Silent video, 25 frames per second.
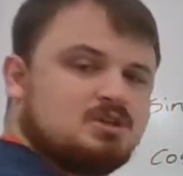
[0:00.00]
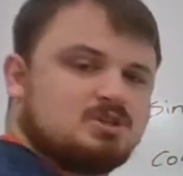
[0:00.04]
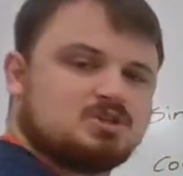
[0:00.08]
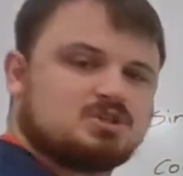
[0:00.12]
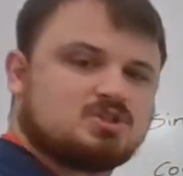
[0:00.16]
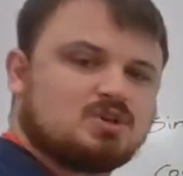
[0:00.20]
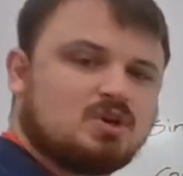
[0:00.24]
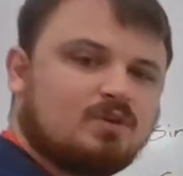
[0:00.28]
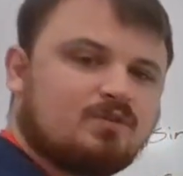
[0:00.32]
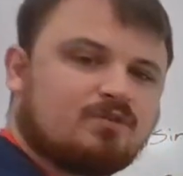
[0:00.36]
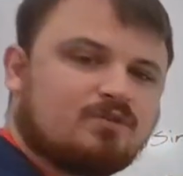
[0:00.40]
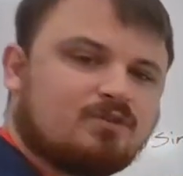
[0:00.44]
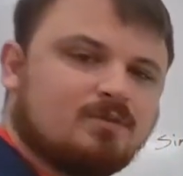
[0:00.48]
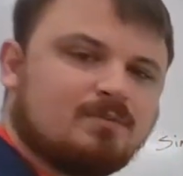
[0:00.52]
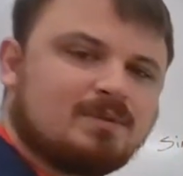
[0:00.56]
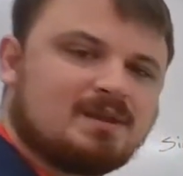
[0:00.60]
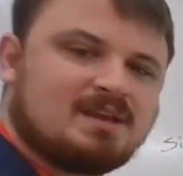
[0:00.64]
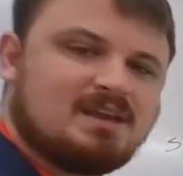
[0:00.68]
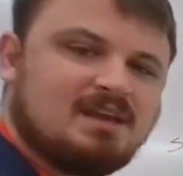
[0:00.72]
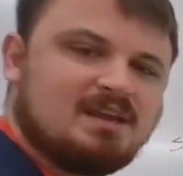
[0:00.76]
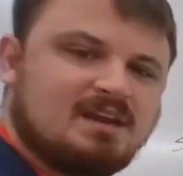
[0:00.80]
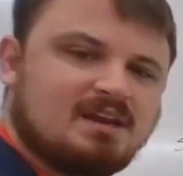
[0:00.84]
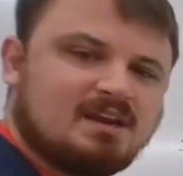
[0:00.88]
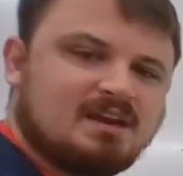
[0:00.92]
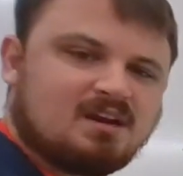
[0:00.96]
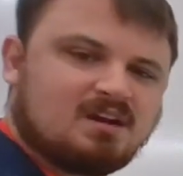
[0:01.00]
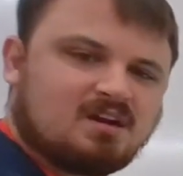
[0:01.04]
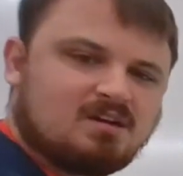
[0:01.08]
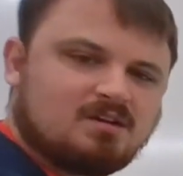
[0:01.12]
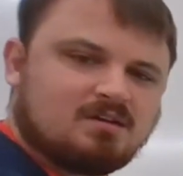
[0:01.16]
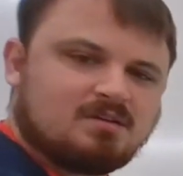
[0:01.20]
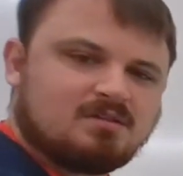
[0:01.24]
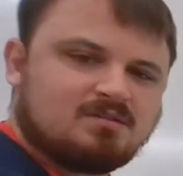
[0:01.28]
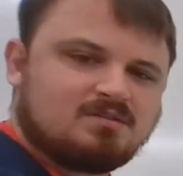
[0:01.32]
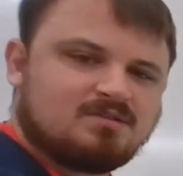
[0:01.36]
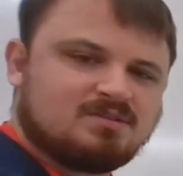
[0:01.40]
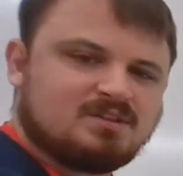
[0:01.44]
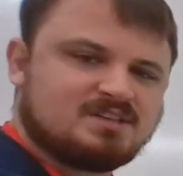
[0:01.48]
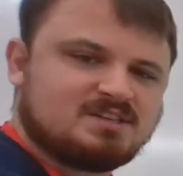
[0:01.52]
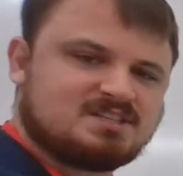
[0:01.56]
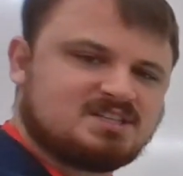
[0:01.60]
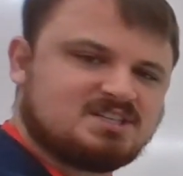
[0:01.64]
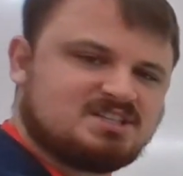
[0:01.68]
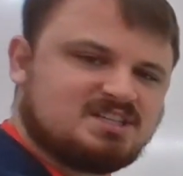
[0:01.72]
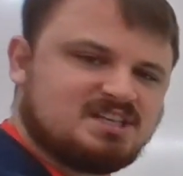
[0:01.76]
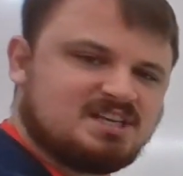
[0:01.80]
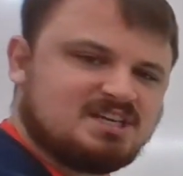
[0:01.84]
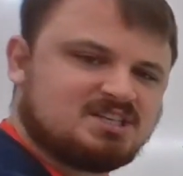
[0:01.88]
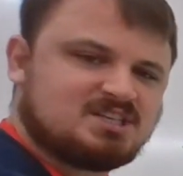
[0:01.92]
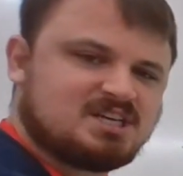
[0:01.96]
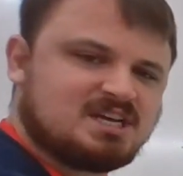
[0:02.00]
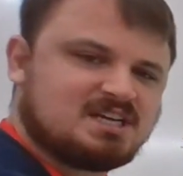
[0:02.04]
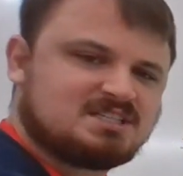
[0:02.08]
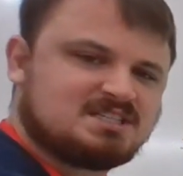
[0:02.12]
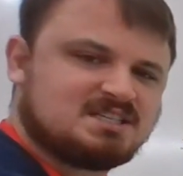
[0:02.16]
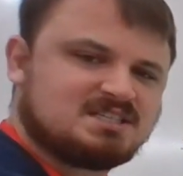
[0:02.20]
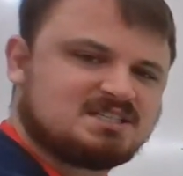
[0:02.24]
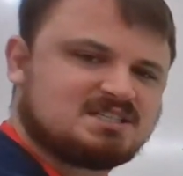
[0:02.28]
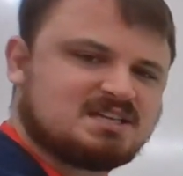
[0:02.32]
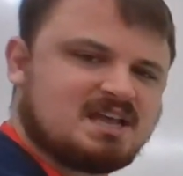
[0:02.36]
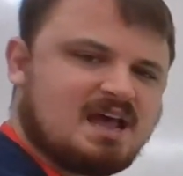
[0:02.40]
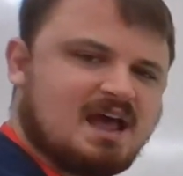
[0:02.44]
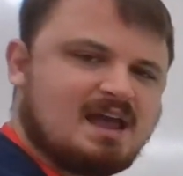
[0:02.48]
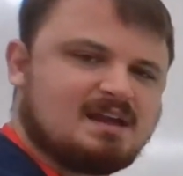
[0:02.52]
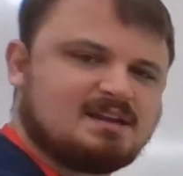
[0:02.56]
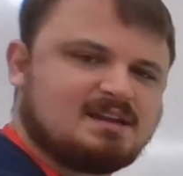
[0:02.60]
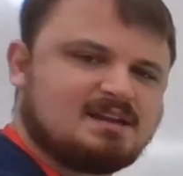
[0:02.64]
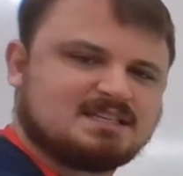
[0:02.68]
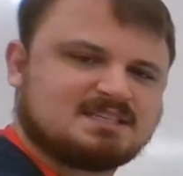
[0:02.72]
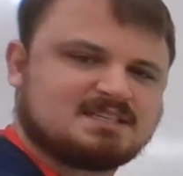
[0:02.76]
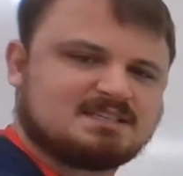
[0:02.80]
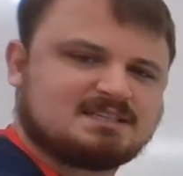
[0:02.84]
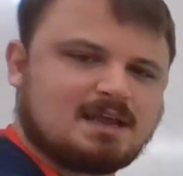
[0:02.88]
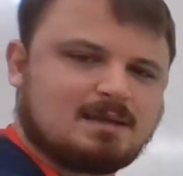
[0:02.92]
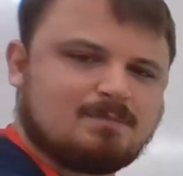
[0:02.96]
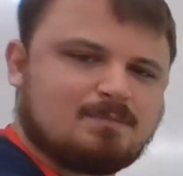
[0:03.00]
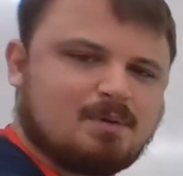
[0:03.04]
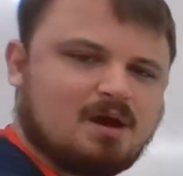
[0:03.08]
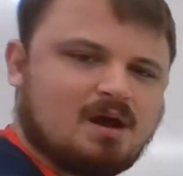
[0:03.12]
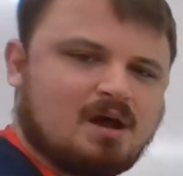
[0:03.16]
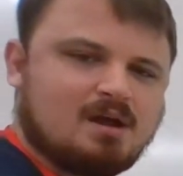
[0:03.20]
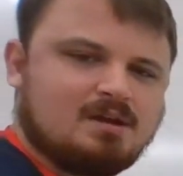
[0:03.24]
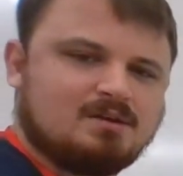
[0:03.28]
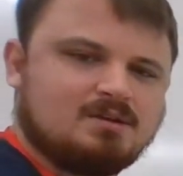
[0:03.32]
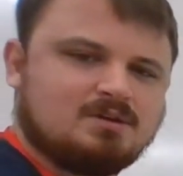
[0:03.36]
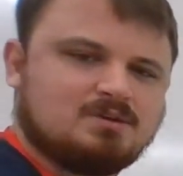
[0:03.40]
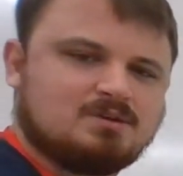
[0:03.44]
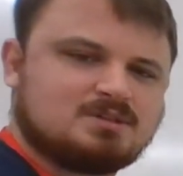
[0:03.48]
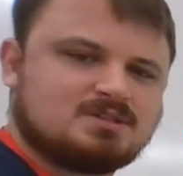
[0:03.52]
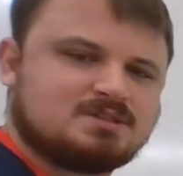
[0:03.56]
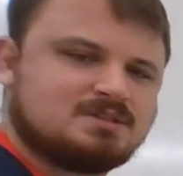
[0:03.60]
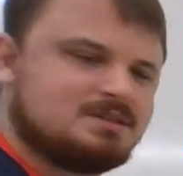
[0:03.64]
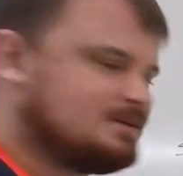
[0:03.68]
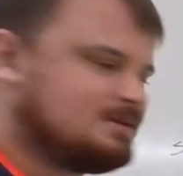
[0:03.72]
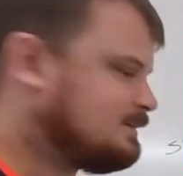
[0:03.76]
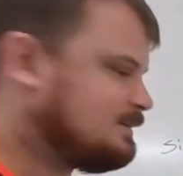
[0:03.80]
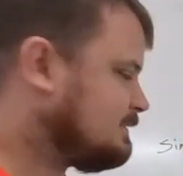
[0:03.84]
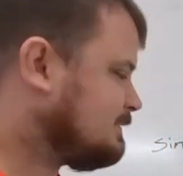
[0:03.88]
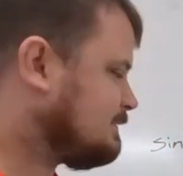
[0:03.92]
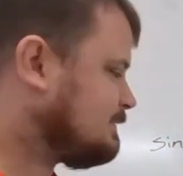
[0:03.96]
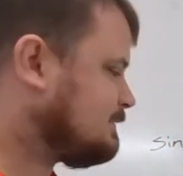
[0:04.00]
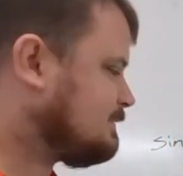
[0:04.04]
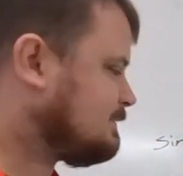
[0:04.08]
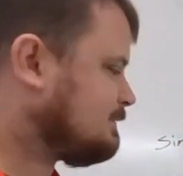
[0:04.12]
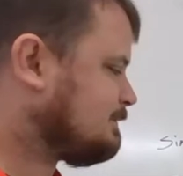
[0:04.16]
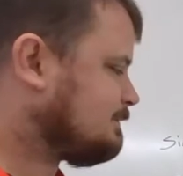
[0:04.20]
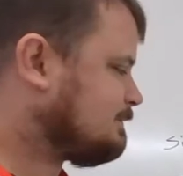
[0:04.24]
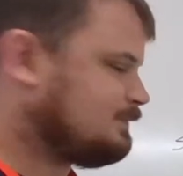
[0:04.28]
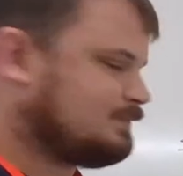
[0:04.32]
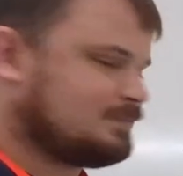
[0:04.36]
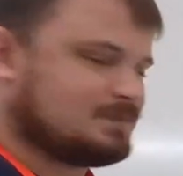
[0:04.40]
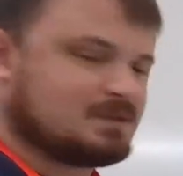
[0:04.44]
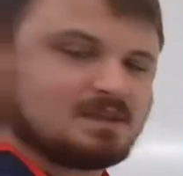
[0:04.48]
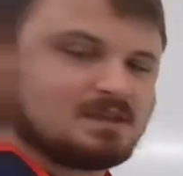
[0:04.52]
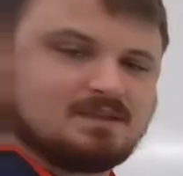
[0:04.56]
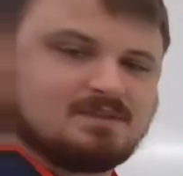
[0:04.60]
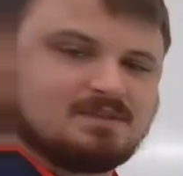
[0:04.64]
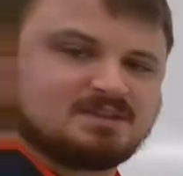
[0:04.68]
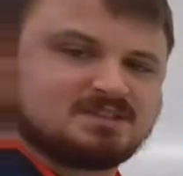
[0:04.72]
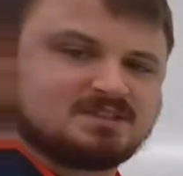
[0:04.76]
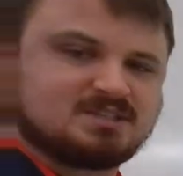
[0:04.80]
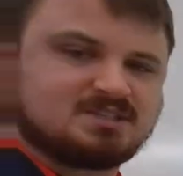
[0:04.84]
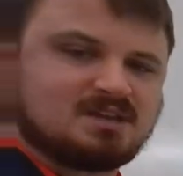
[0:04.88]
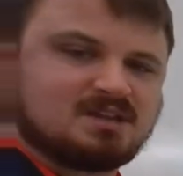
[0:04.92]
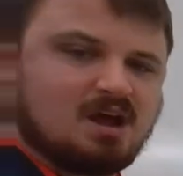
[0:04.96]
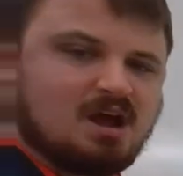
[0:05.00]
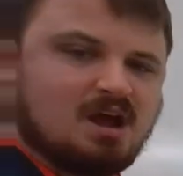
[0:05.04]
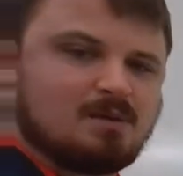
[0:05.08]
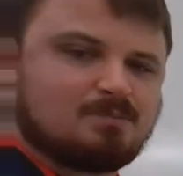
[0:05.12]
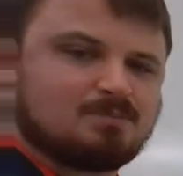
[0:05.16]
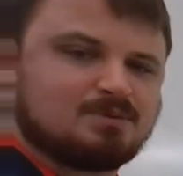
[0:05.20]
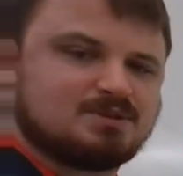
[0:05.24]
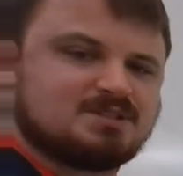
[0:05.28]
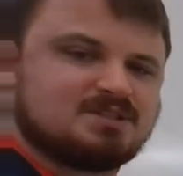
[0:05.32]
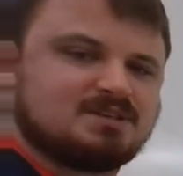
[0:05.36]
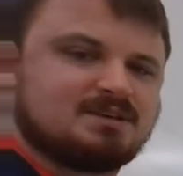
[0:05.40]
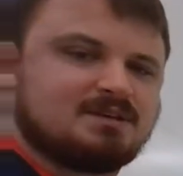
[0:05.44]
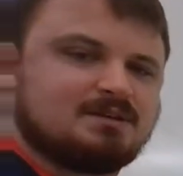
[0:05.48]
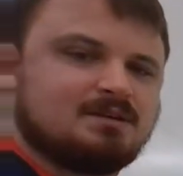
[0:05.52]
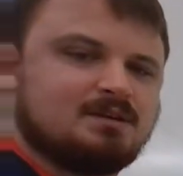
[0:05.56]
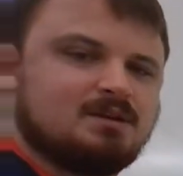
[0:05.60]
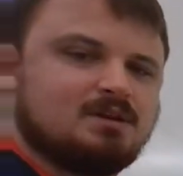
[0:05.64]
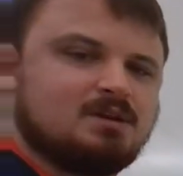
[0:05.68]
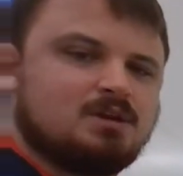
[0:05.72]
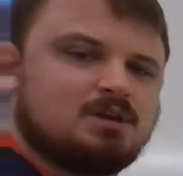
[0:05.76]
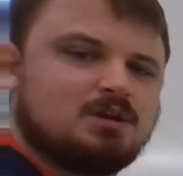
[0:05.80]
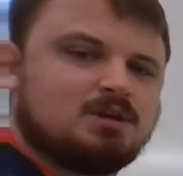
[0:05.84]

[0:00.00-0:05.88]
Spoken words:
So from here, this is the adjacent side, this is hypotenuse, and this is opposite.